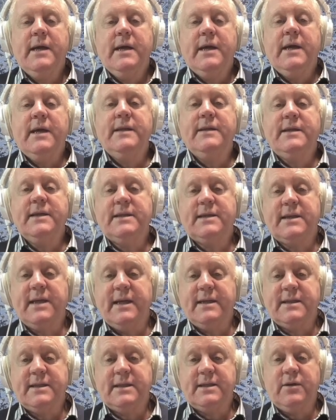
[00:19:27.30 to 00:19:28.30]
In this
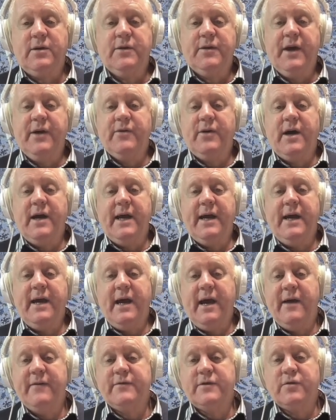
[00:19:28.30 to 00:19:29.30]
sense, although I
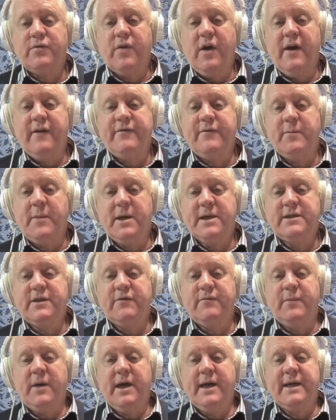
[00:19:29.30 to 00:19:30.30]
have derived much of
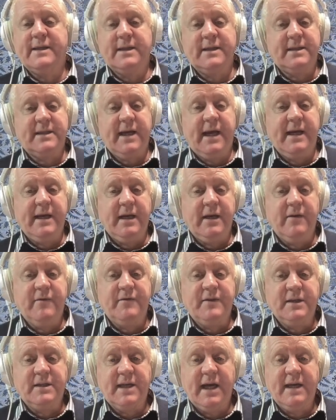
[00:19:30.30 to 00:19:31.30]
my understanding of
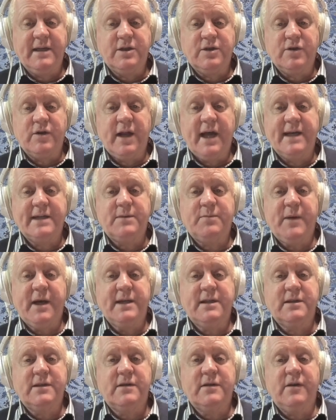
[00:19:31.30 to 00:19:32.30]
the textual
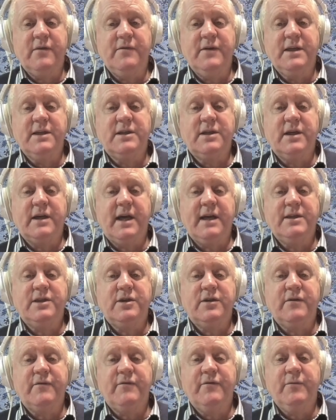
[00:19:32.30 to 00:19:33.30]
aspects of
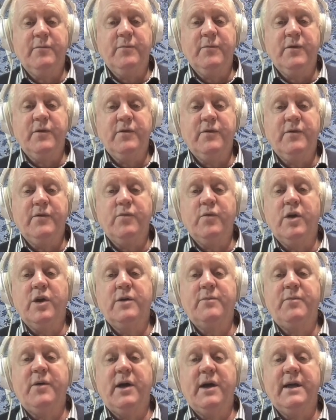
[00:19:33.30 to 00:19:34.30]
intonation from the
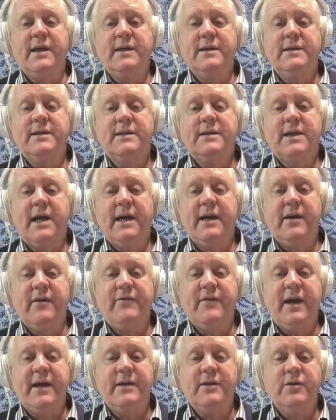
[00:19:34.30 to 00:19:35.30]
work by Theo
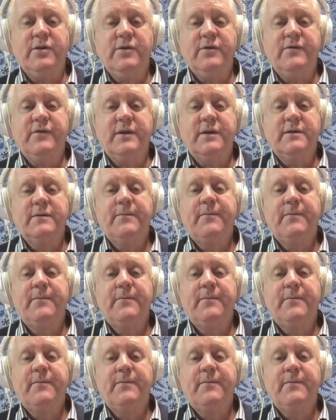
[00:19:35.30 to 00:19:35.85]
van Leeuwen,